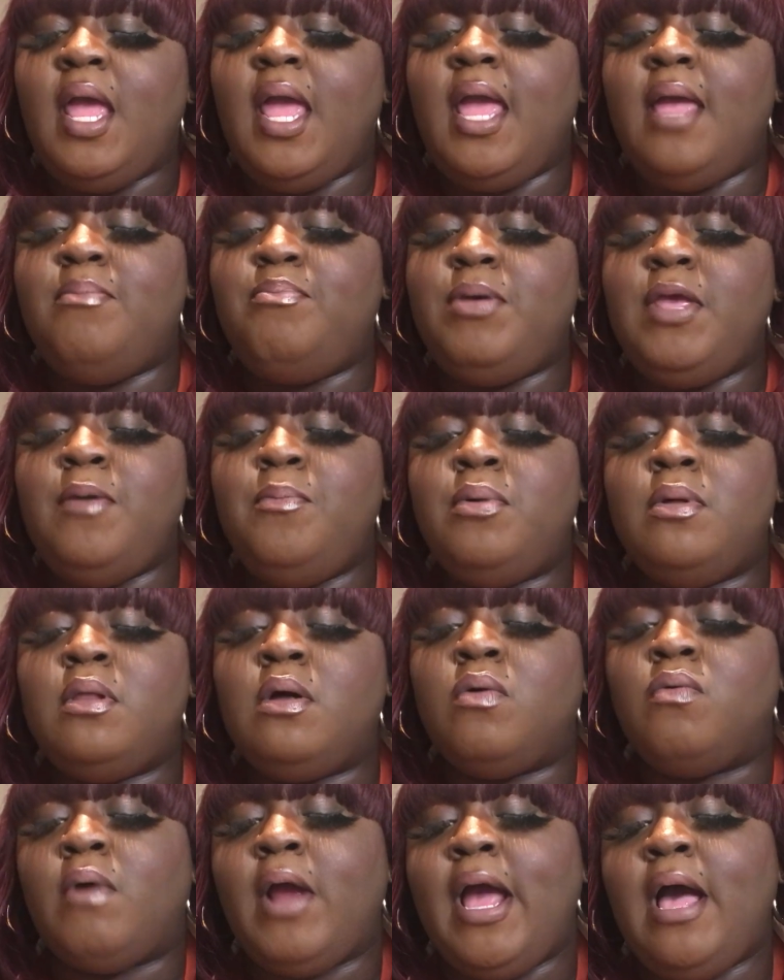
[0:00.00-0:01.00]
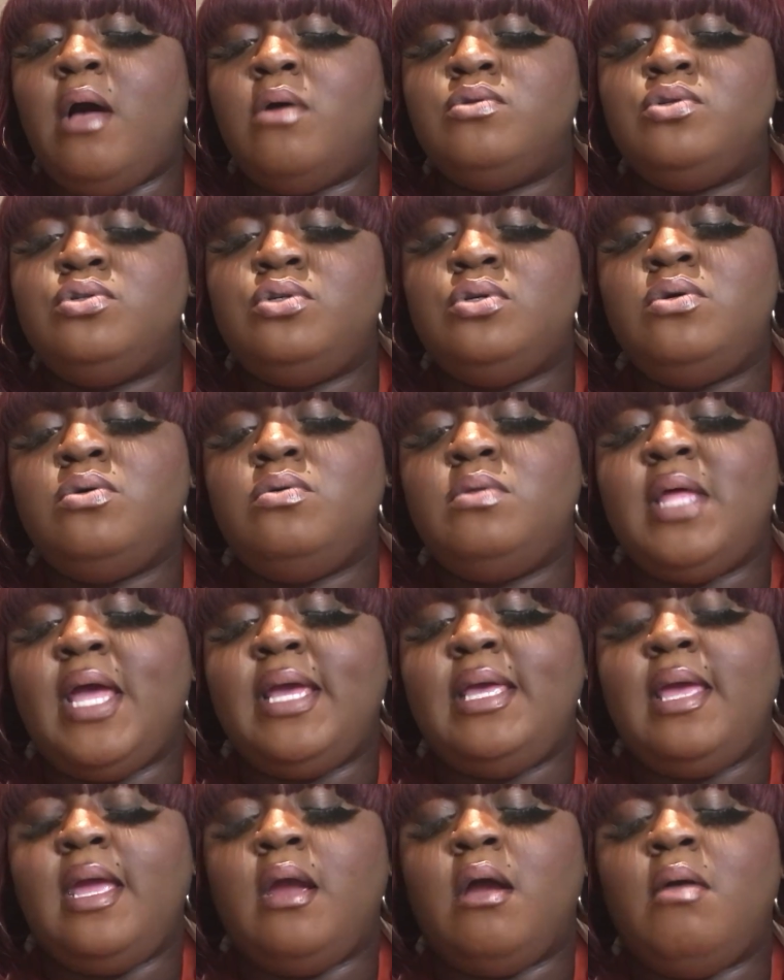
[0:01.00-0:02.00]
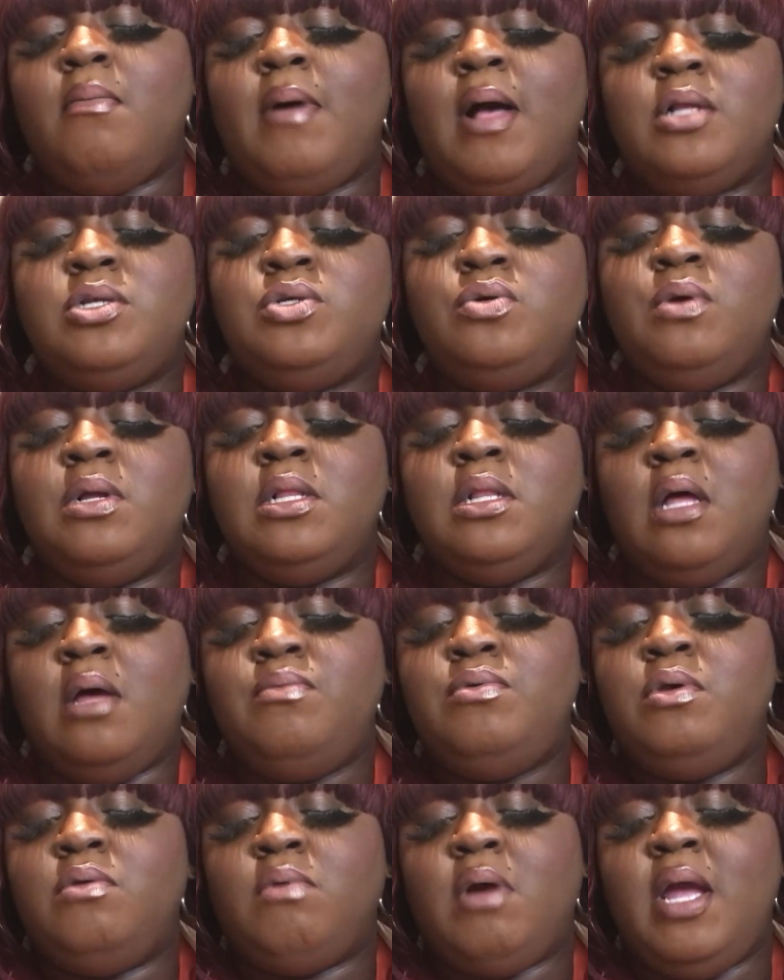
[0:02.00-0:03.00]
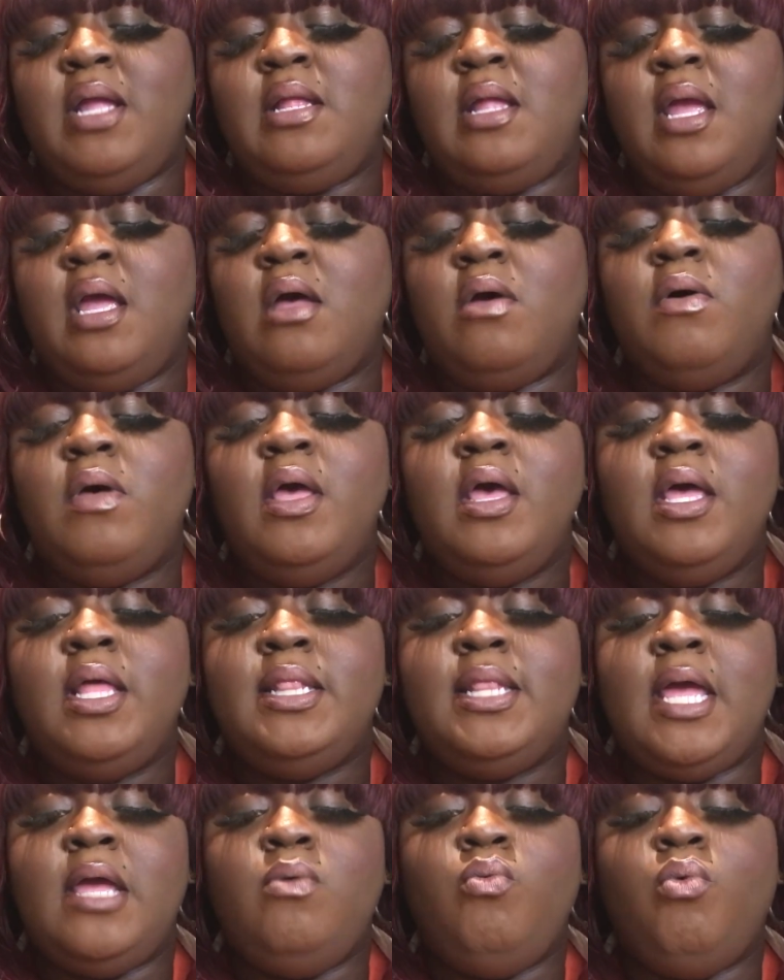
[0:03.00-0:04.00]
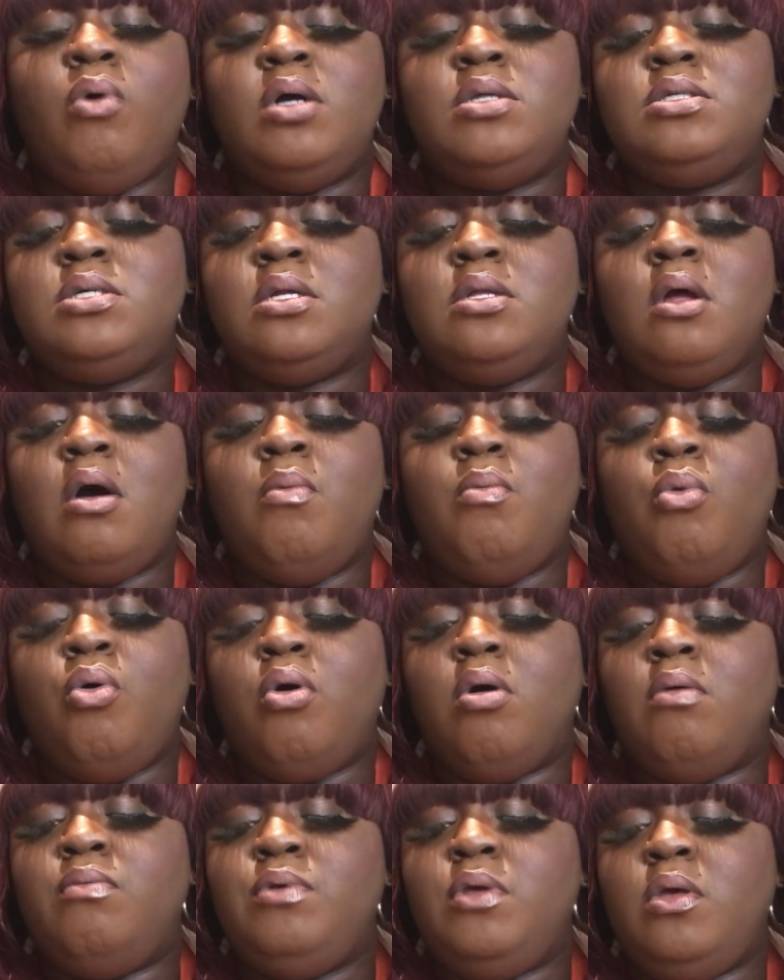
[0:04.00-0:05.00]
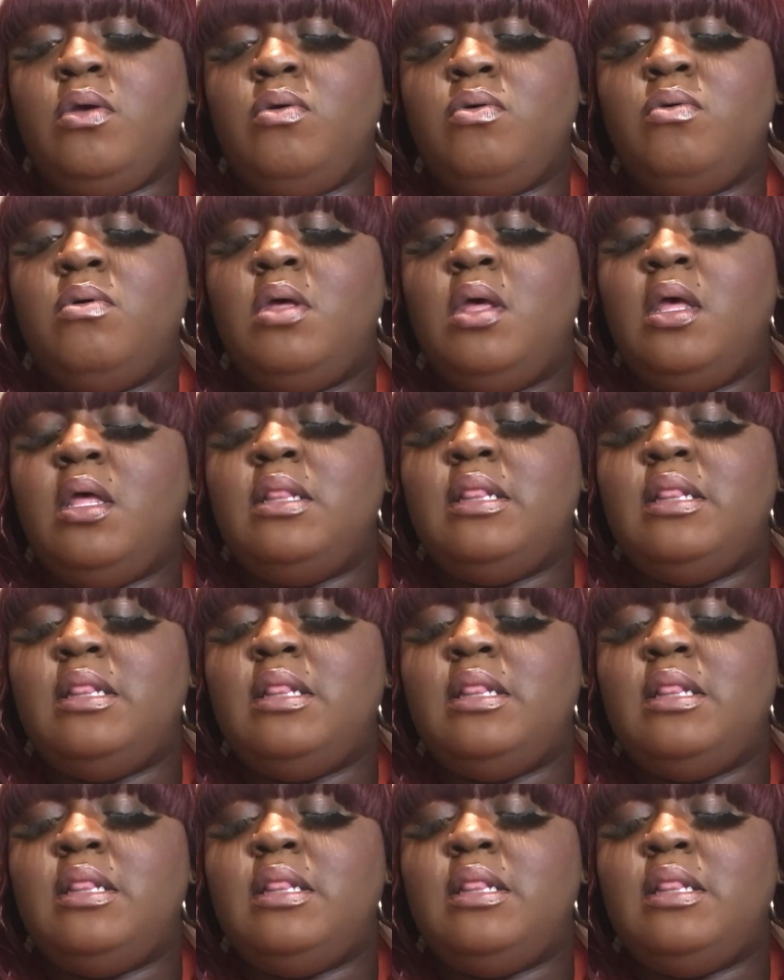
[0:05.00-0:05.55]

And people around you that care about you and love you right now, they want to know more of you.